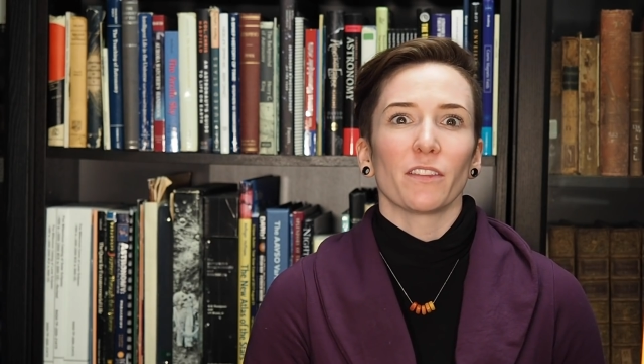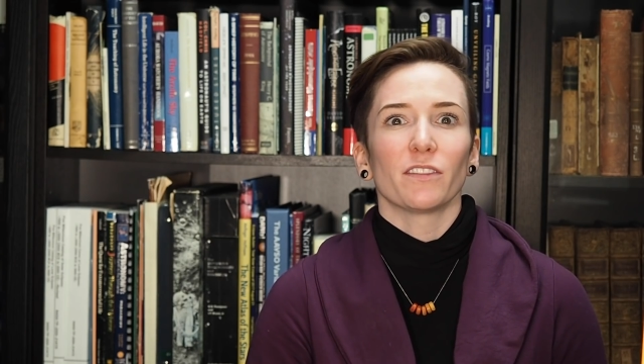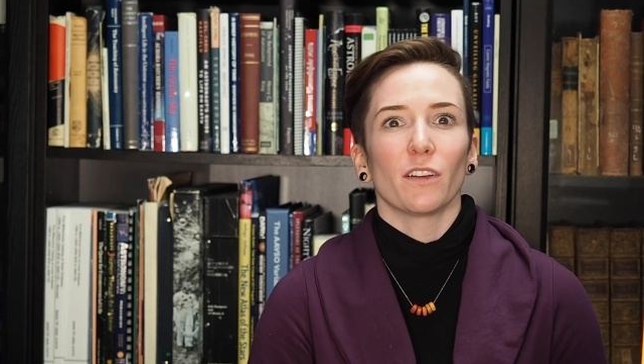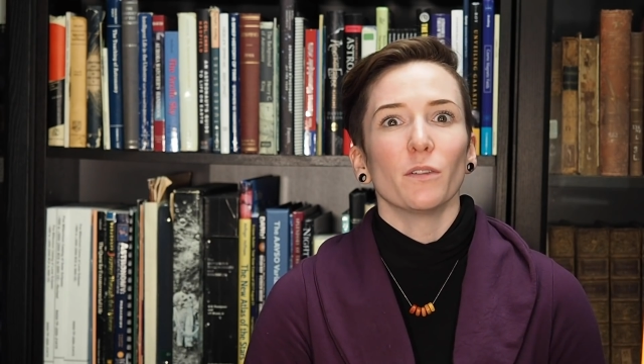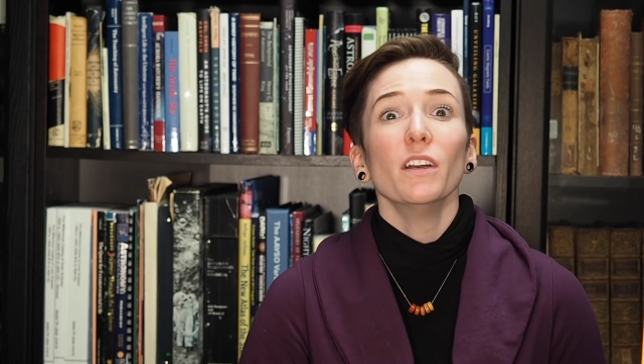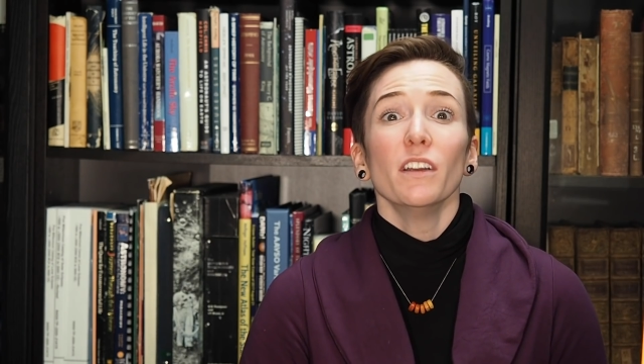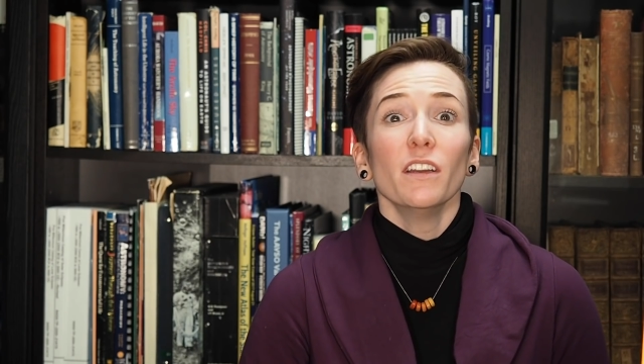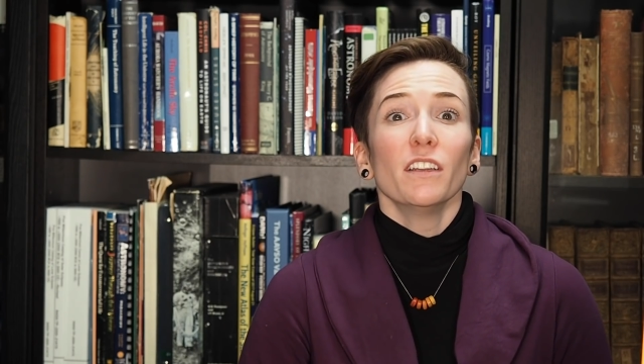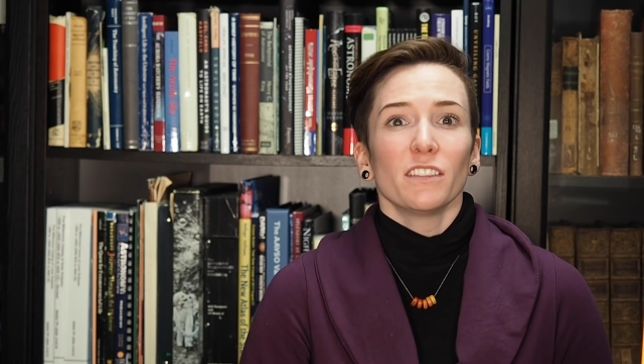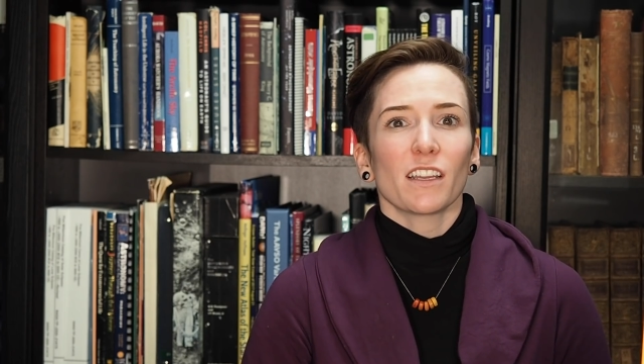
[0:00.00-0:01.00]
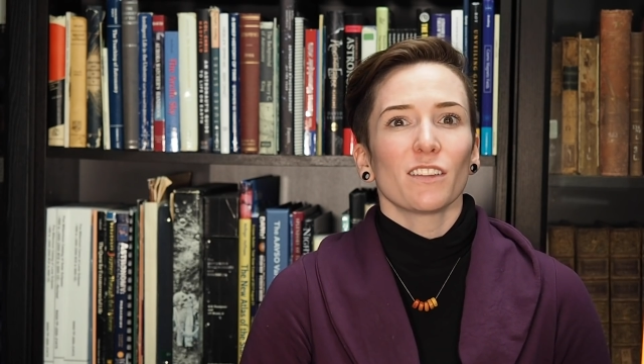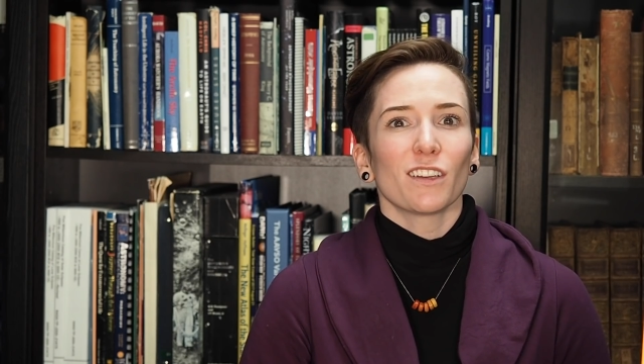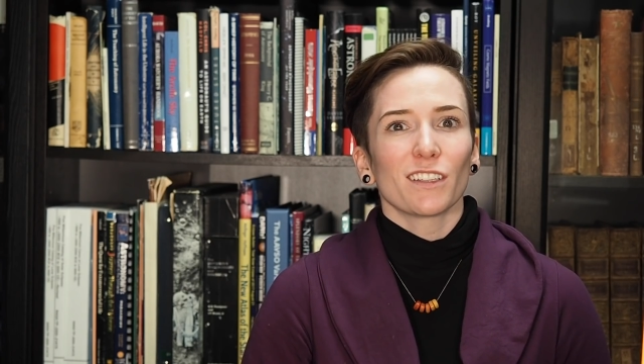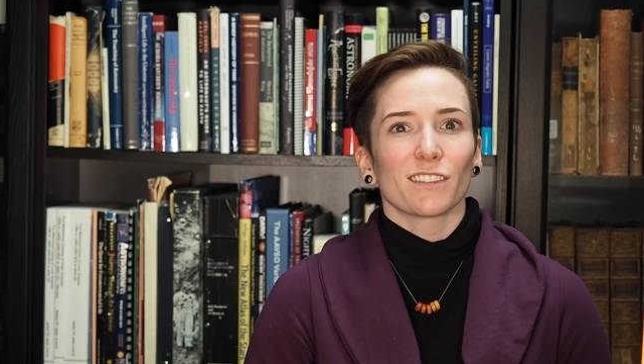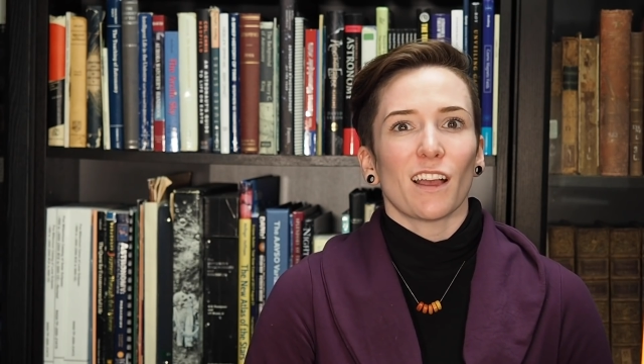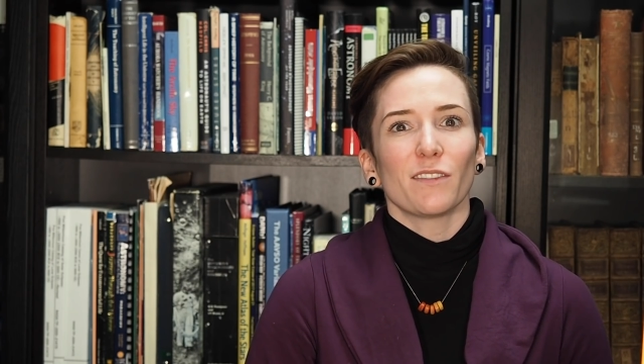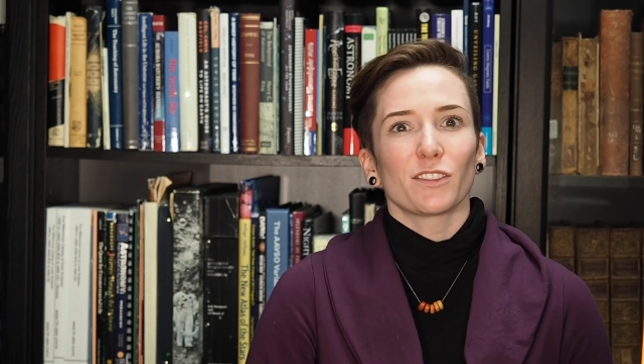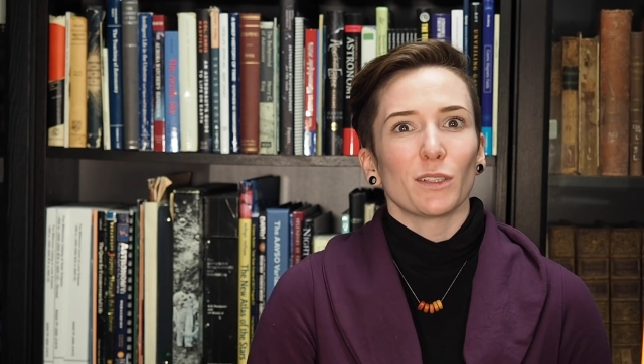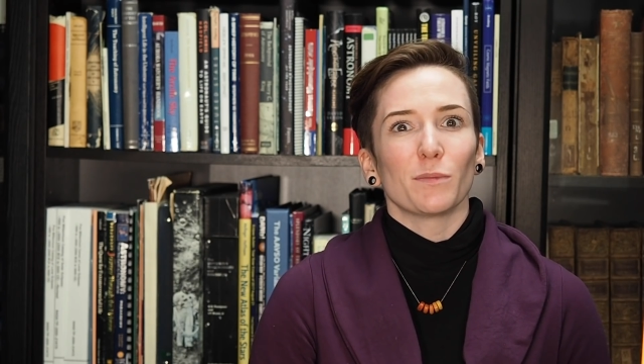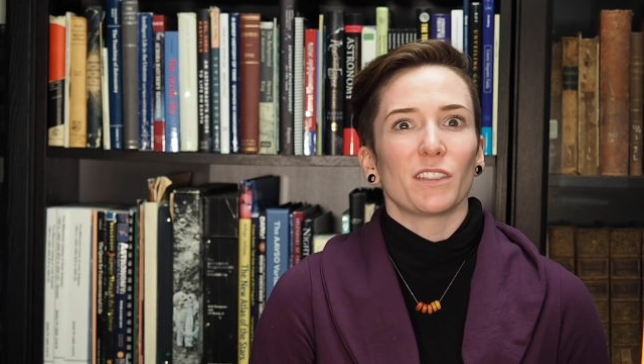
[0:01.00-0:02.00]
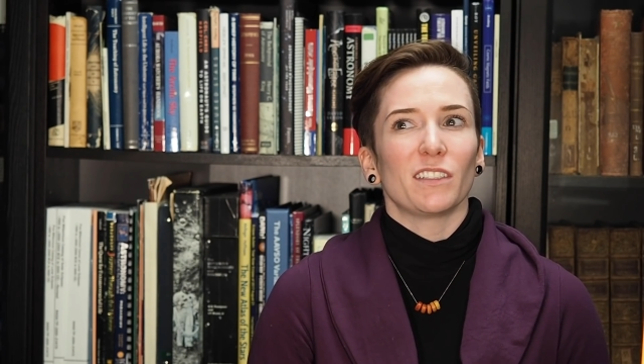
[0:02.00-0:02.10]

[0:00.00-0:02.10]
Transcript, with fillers: So take a look at his live streams.